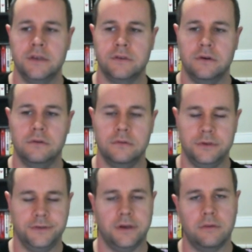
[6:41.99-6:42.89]
So
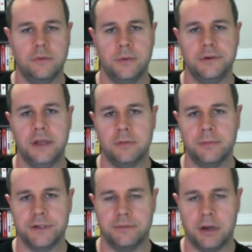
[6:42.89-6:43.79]
you saw when we
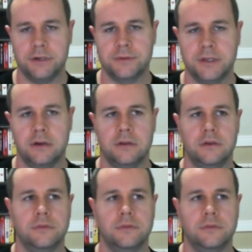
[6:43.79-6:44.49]
enabled a bunch of modules there,